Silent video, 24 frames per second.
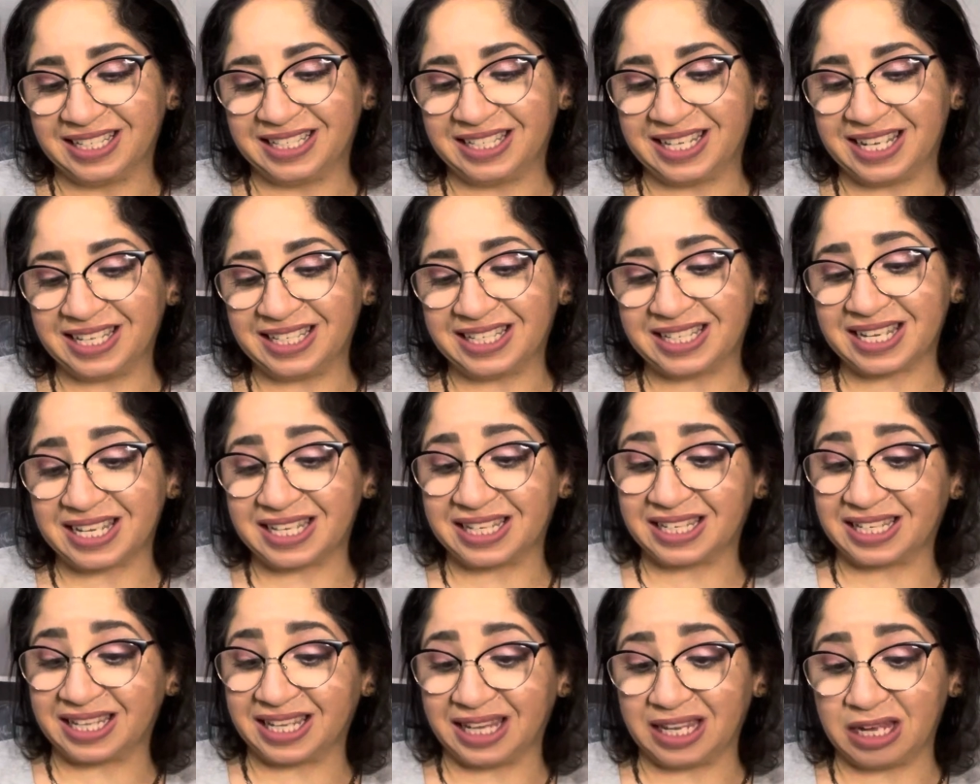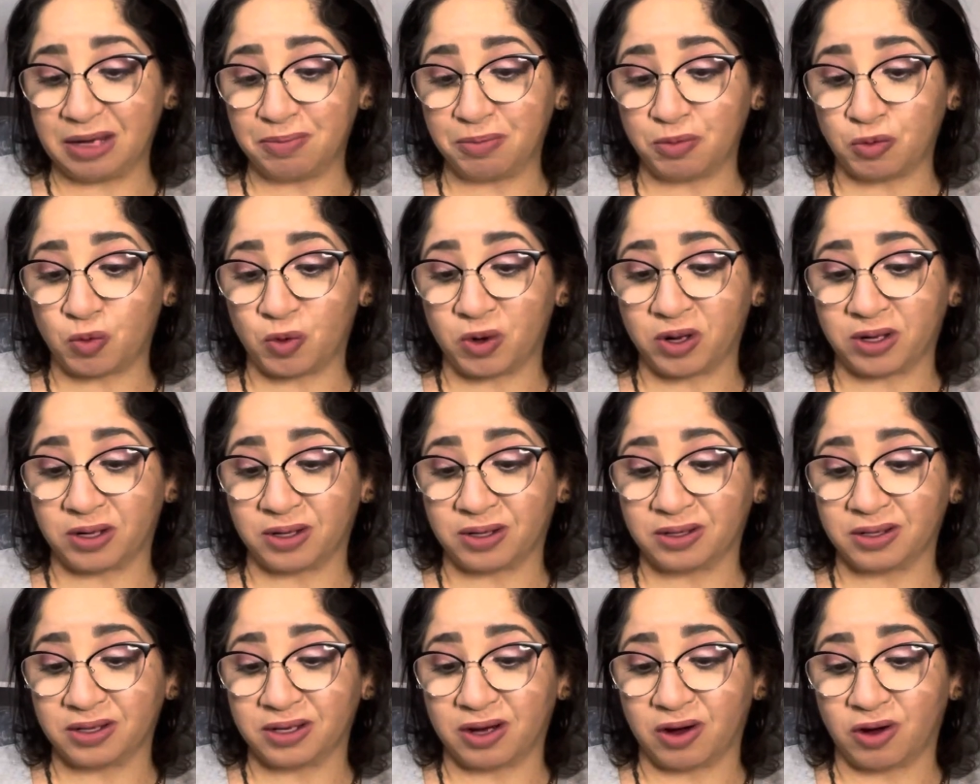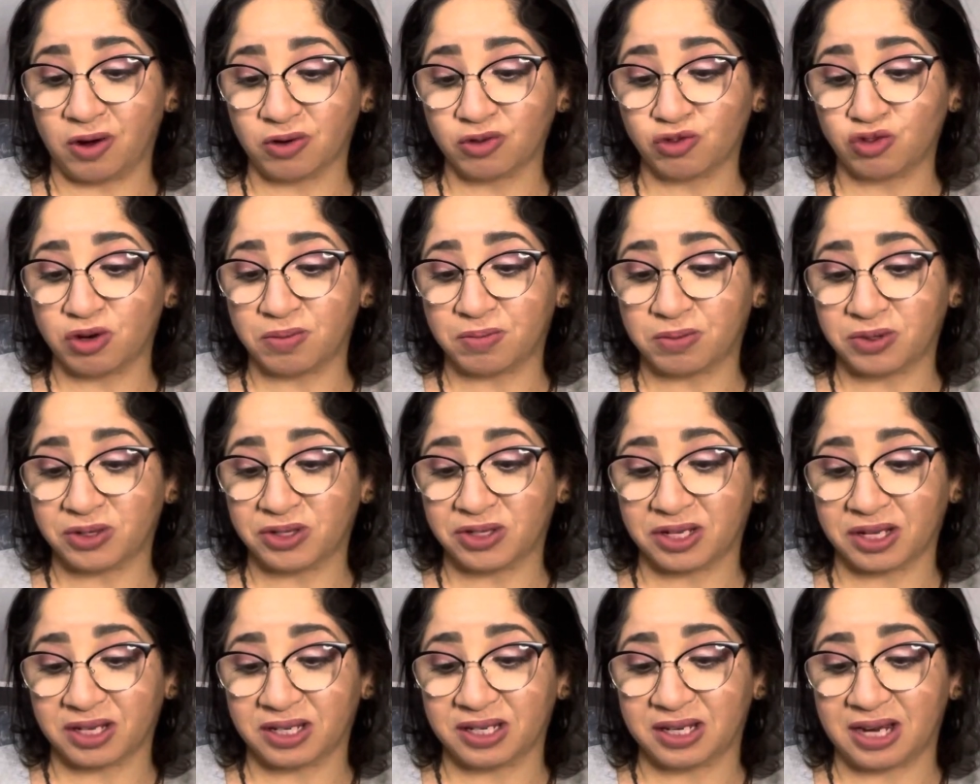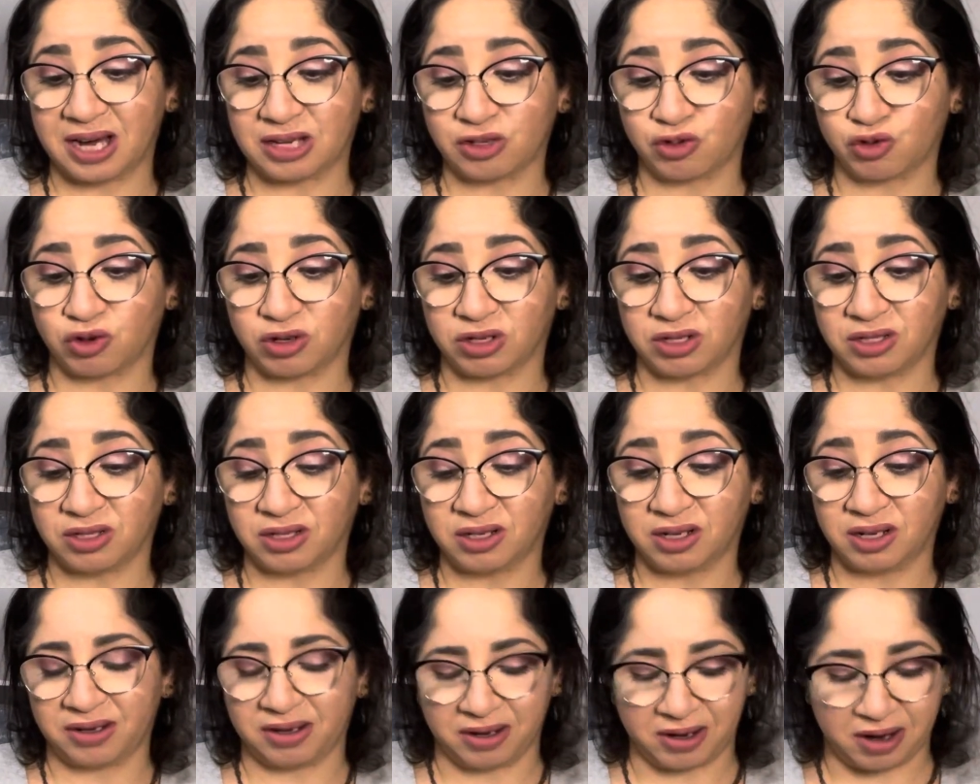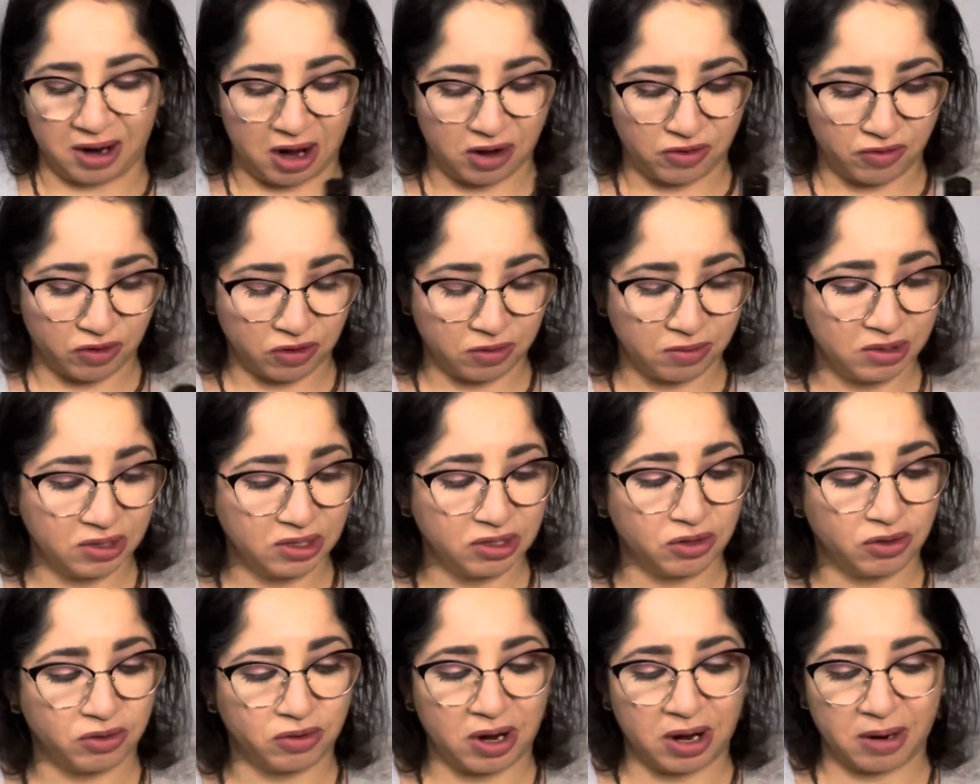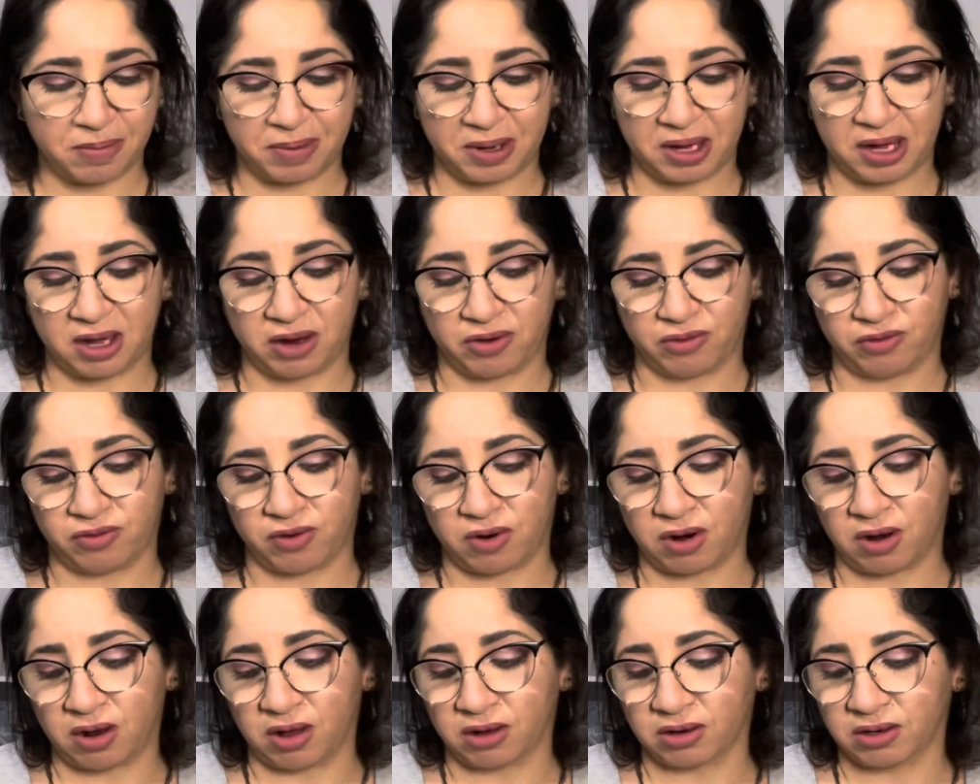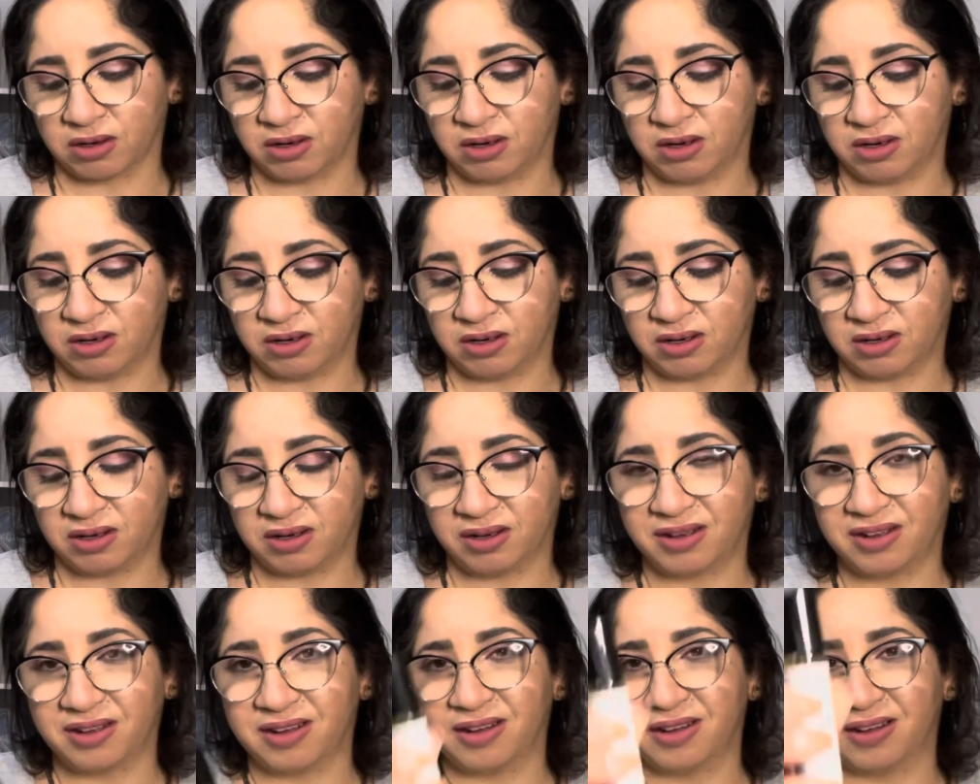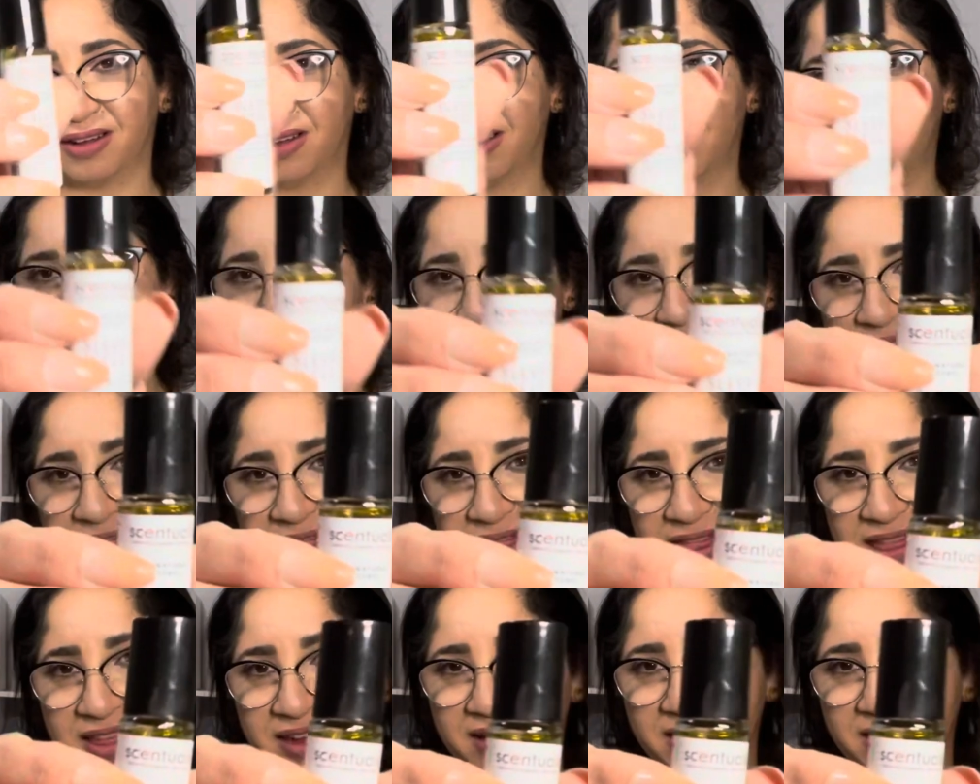says sleep well, 100% natural aromatherapy roll-on. There